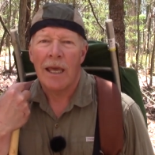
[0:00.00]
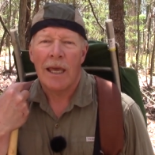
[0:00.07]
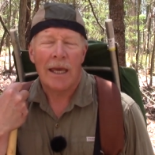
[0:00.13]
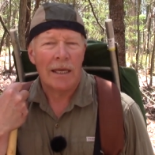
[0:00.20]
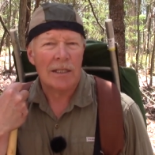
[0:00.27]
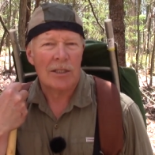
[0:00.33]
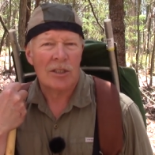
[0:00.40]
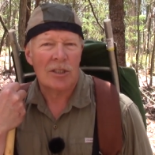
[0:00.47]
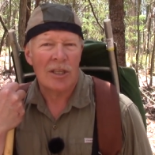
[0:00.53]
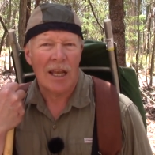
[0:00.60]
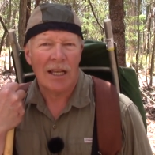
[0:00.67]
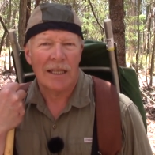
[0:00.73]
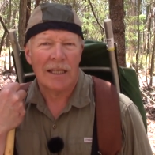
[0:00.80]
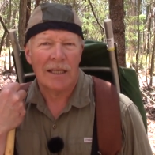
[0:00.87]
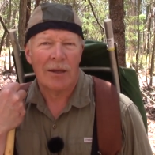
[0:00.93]
and
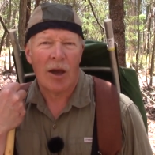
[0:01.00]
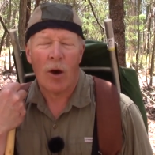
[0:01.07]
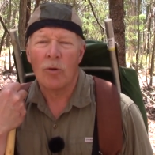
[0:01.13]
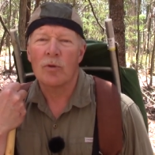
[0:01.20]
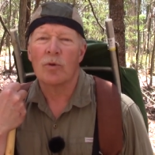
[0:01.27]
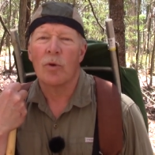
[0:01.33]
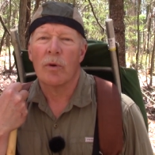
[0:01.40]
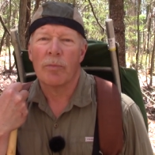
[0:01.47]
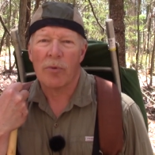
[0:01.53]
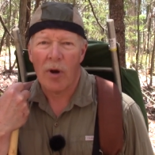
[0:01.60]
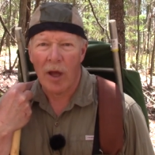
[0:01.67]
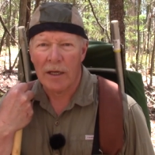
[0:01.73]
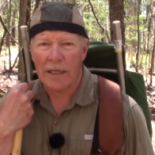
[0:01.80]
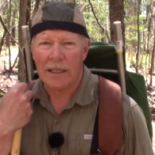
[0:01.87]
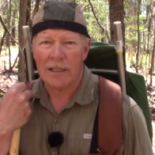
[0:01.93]
selling outdoor
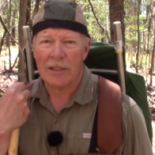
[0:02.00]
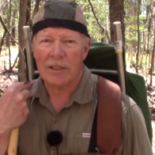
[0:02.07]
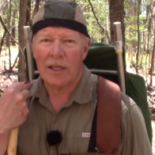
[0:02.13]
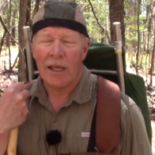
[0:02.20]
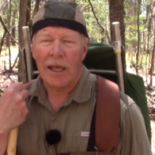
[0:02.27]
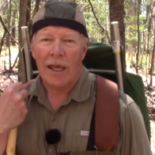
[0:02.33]
products.